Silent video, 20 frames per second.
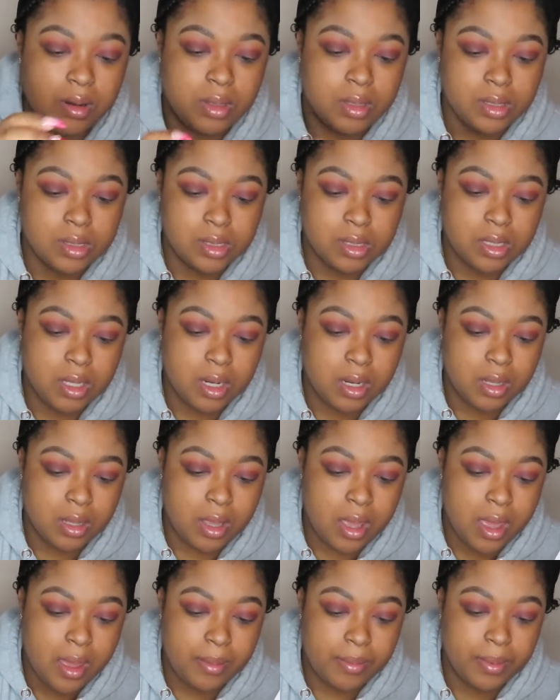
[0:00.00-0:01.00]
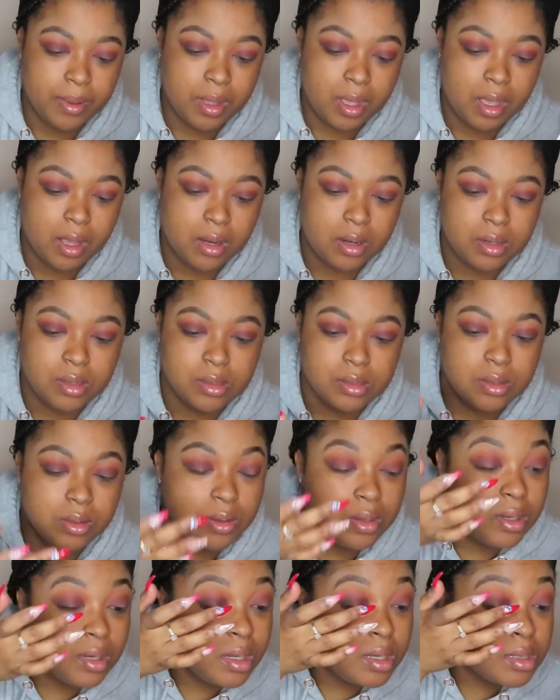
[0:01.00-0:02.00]
instead of the applicator,
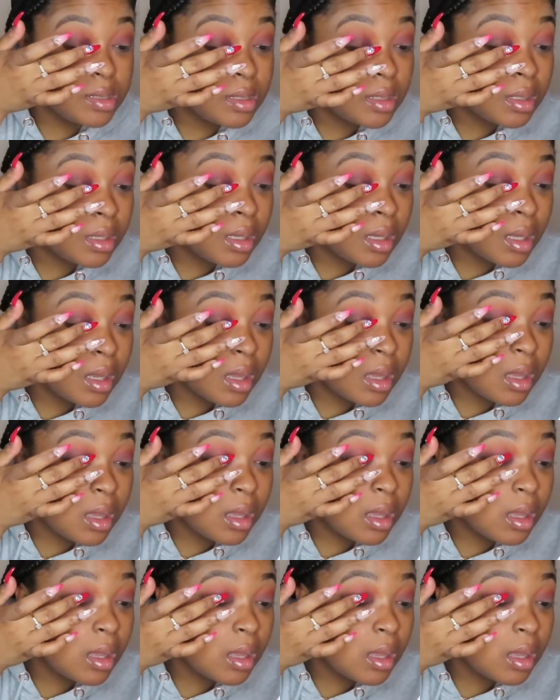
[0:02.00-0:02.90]
so it doesn't get